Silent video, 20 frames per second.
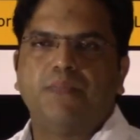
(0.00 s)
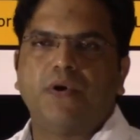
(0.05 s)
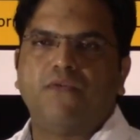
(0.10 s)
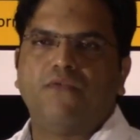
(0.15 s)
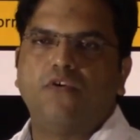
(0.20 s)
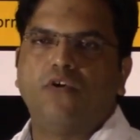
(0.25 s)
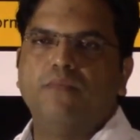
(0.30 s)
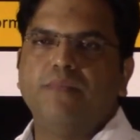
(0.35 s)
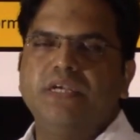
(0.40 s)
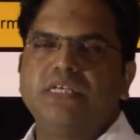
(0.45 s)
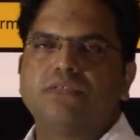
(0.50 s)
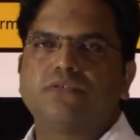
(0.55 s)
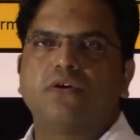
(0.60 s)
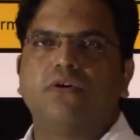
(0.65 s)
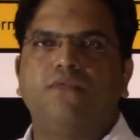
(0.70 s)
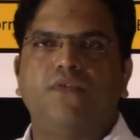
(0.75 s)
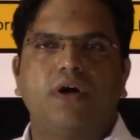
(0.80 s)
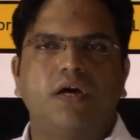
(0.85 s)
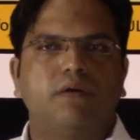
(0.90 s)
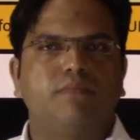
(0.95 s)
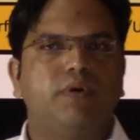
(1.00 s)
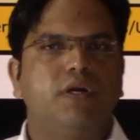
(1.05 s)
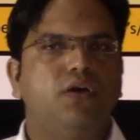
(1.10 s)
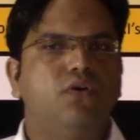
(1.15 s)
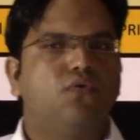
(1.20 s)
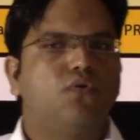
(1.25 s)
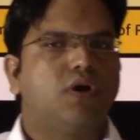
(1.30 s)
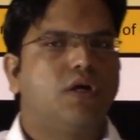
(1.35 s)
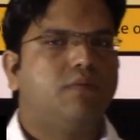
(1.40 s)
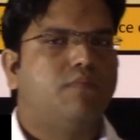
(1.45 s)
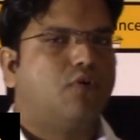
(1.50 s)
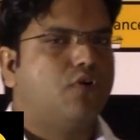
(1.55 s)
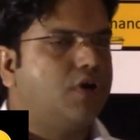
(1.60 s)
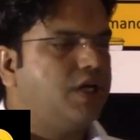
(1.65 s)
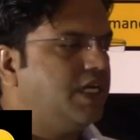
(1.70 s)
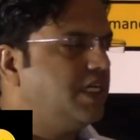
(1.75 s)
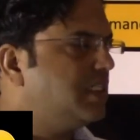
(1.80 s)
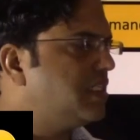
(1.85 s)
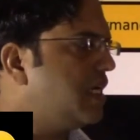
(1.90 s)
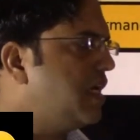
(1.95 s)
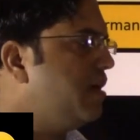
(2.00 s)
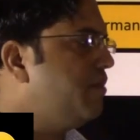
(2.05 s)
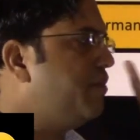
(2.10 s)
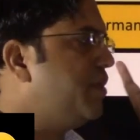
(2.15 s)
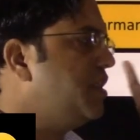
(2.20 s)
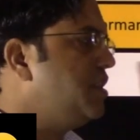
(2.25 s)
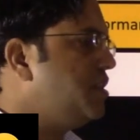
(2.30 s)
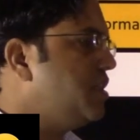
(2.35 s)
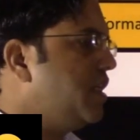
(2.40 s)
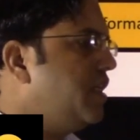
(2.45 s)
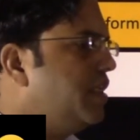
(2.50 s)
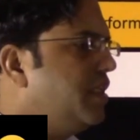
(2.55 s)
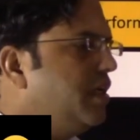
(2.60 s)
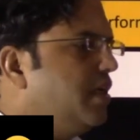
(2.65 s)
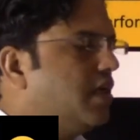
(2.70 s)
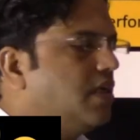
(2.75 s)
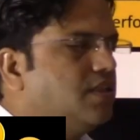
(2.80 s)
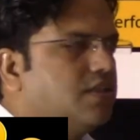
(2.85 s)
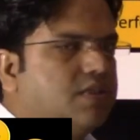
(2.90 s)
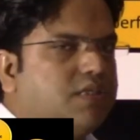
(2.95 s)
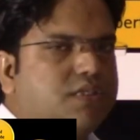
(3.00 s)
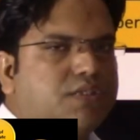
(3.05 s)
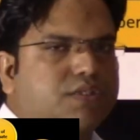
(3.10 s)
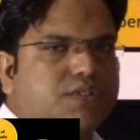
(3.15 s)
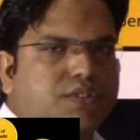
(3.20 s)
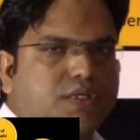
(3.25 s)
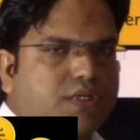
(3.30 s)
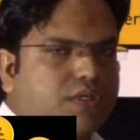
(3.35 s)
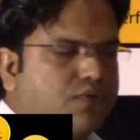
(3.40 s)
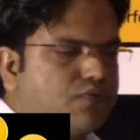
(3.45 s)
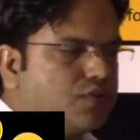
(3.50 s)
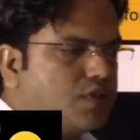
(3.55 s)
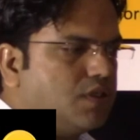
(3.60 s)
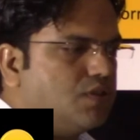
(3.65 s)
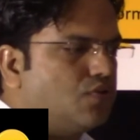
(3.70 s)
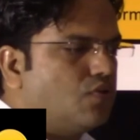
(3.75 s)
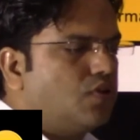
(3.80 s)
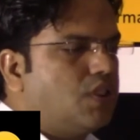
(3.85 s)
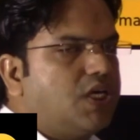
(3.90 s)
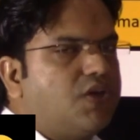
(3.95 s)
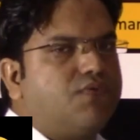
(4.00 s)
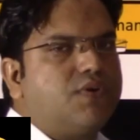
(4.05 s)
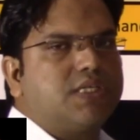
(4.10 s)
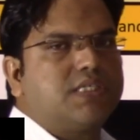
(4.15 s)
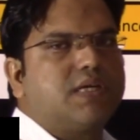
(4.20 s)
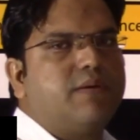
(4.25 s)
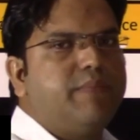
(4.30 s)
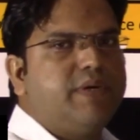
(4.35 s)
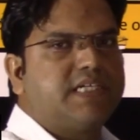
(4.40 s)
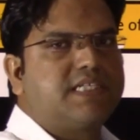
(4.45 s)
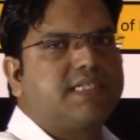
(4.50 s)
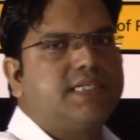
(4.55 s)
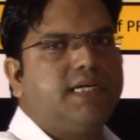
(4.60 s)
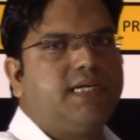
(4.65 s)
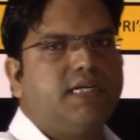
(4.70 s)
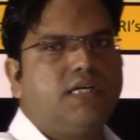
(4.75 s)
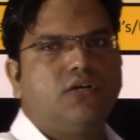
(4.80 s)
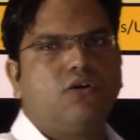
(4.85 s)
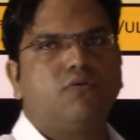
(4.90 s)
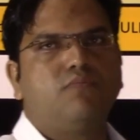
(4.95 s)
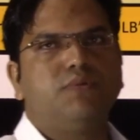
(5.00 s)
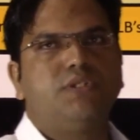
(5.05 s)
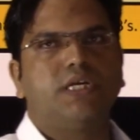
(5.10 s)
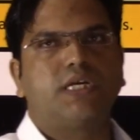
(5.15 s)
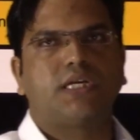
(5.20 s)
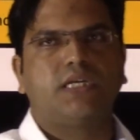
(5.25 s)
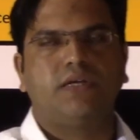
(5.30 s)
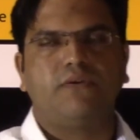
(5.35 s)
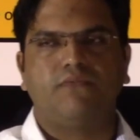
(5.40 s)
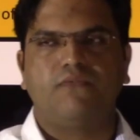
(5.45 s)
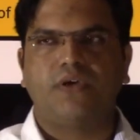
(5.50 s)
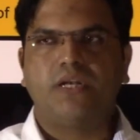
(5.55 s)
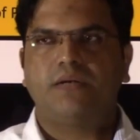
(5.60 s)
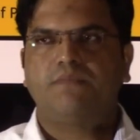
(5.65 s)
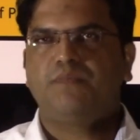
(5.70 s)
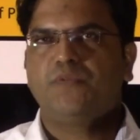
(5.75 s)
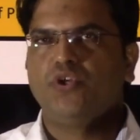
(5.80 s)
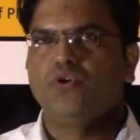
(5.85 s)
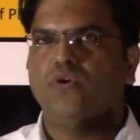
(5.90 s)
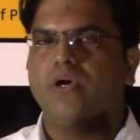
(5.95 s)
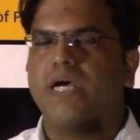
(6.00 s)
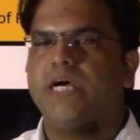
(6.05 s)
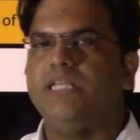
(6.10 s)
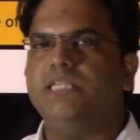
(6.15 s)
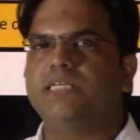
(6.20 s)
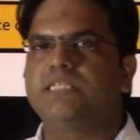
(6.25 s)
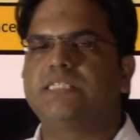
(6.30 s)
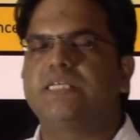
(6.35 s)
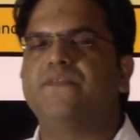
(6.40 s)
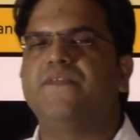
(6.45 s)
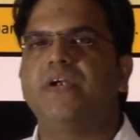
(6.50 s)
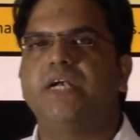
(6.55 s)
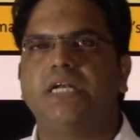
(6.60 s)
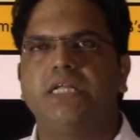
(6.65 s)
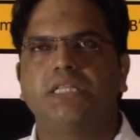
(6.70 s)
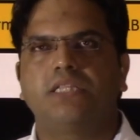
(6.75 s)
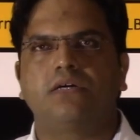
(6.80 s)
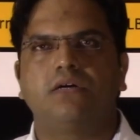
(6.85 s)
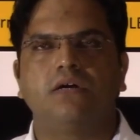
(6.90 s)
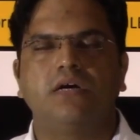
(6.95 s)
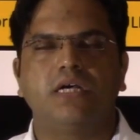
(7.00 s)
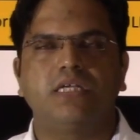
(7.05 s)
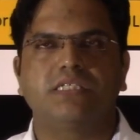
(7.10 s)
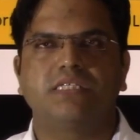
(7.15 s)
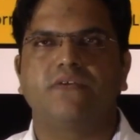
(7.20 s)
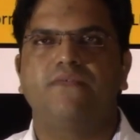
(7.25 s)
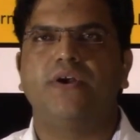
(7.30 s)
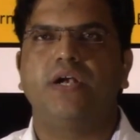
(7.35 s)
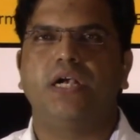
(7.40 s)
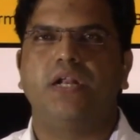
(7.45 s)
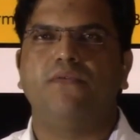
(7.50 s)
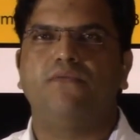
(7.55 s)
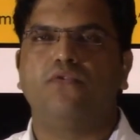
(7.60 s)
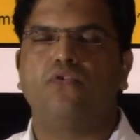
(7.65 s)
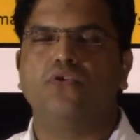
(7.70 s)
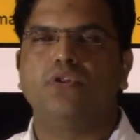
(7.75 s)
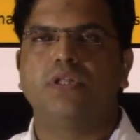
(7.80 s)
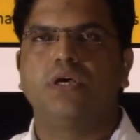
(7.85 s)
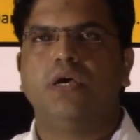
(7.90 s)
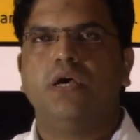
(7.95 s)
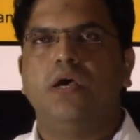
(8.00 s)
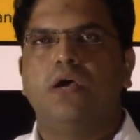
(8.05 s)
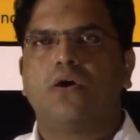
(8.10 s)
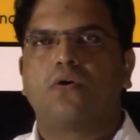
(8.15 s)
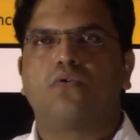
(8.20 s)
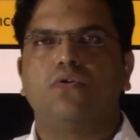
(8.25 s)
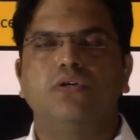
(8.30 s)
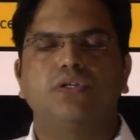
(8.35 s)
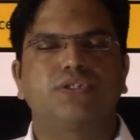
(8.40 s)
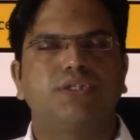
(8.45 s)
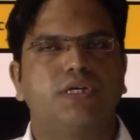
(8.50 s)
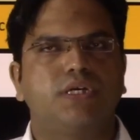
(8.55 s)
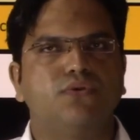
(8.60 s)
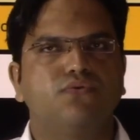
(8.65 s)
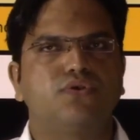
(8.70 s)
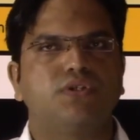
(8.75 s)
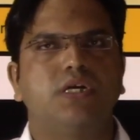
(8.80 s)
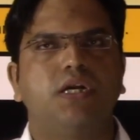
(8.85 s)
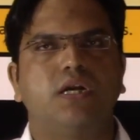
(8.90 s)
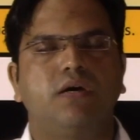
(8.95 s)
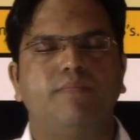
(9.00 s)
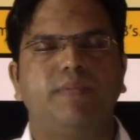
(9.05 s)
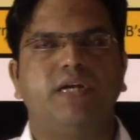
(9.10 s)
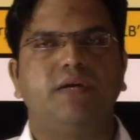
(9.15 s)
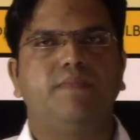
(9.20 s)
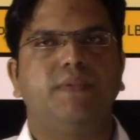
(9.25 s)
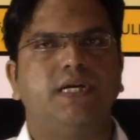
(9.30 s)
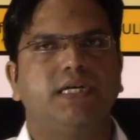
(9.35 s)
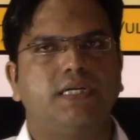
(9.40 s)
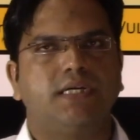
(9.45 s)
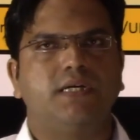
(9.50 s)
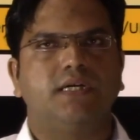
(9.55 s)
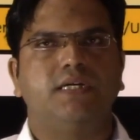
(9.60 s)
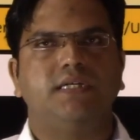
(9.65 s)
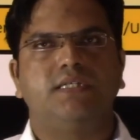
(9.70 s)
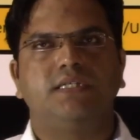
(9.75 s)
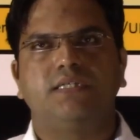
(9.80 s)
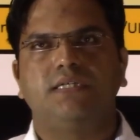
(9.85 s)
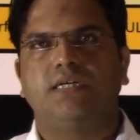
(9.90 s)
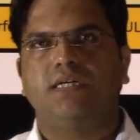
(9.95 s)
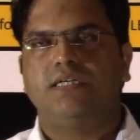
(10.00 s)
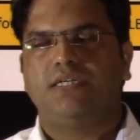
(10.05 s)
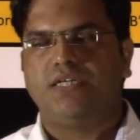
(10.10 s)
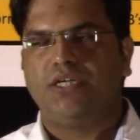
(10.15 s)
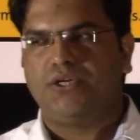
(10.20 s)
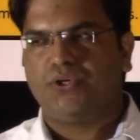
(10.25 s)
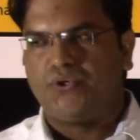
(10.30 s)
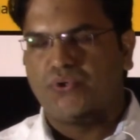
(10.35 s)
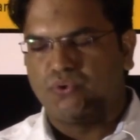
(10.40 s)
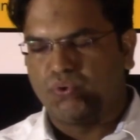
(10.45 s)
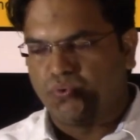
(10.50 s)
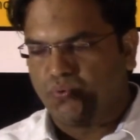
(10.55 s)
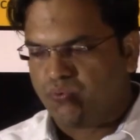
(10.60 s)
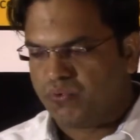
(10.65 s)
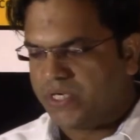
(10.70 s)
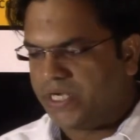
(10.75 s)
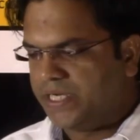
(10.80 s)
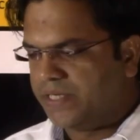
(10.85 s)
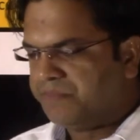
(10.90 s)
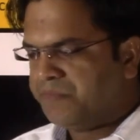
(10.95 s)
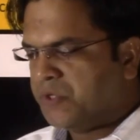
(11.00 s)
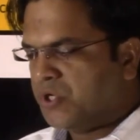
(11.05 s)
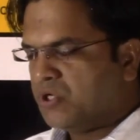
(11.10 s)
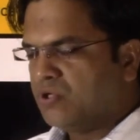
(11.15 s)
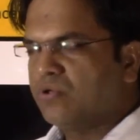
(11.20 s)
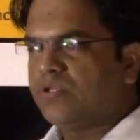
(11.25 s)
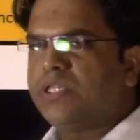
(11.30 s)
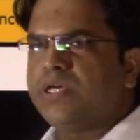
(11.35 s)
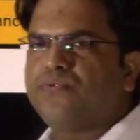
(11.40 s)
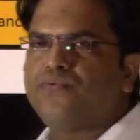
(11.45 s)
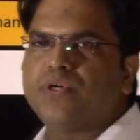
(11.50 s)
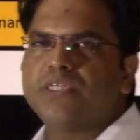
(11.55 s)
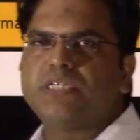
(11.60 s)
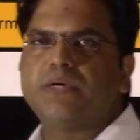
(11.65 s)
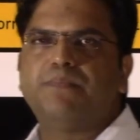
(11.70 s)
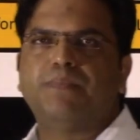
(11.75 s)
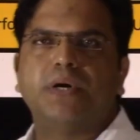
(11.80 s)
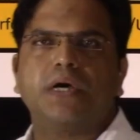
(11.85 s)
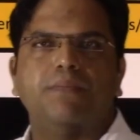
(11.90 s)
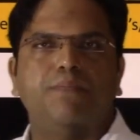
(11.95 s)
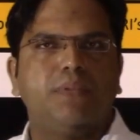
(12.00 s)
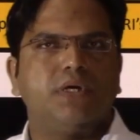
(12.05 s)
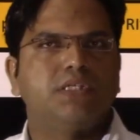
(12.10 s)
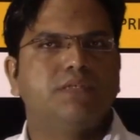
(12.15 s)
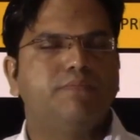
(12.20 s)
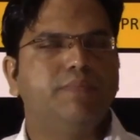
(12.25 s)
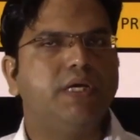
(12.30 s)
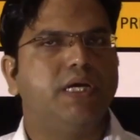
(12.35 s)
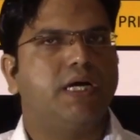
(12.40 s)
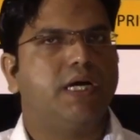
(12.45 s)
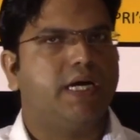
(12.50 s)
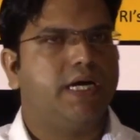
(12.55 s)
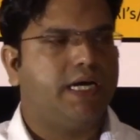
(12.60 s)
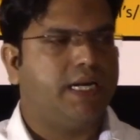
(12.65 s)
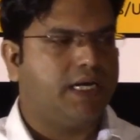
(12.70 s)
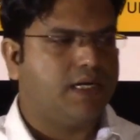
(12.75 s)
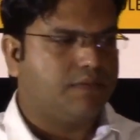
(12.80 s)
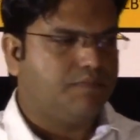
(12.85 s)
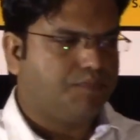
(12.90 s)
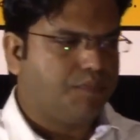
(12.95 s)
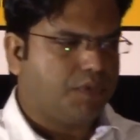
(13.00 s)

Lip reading: performance of urban local bodies and Panchayati Raj institutions. So there were some stated objective when you had the 73rd and 74th constitutional amendment in 1992, right? So there was a purpose behind